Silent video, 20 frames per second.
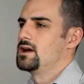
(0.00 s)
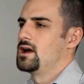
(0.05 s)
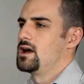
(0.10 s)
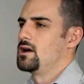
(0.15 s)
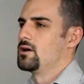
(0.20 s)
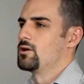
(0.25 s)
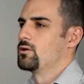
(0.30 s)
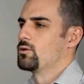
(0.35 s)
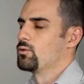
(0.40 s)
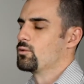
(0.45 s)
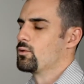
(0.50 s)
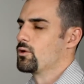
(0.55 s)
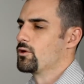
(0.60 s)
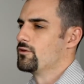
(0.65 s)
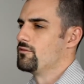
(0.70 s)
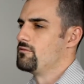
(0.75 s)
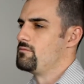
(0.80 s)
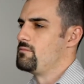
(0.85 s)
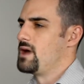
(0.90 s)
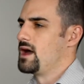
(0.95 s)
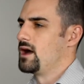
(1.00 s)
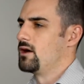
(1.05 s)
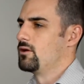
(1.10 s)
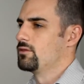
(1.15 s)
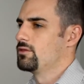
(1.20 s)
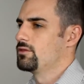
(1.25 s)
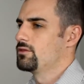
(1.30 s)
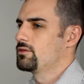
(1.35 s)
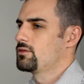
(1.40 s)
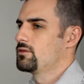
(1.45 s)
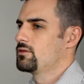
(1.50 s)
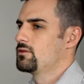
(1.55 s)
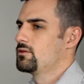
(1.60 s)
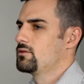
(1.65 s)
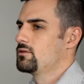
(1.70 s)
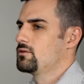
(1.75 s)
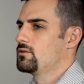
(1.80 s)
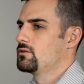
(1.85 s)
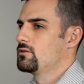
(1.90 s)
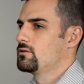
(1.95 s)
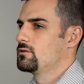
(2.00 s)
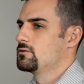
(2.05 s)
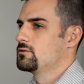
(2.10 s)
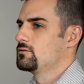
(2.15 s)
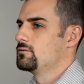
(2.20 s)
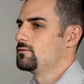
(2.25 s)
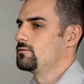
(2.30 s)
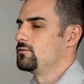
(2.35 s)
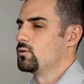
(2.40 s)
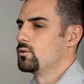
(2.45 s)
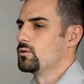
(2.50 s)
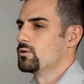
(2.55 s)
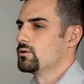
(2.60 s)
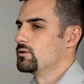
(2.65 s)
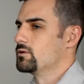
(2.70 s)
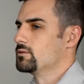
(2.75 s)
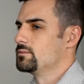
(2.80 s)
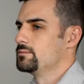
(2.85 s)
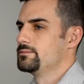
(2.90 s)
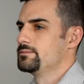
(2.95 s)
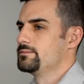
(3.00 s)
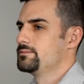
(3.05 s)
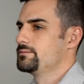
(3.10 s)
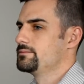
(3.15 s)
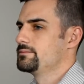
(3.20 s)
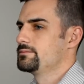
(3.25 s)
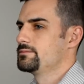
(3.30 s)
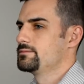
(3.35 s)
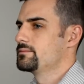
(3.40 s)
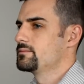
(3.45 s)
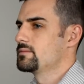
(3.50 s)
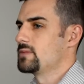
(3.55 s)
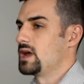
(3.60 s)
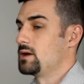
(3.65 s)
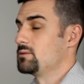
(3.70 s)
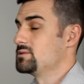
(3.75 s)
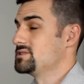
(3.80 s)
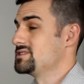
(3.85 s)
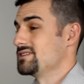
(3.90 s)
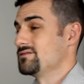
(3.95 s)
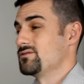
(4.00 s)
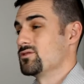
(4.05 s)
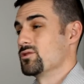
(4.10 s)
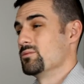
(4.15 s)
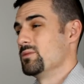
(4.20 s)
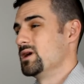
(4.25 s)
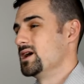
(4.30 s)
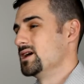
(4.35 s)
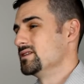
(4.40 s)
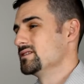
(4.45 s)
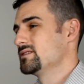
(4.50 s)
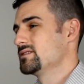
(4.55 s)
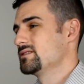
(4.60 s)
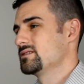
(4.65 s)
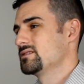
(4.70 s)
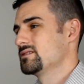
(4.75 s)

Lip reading: Or word of mouth for, I would say, 4 months.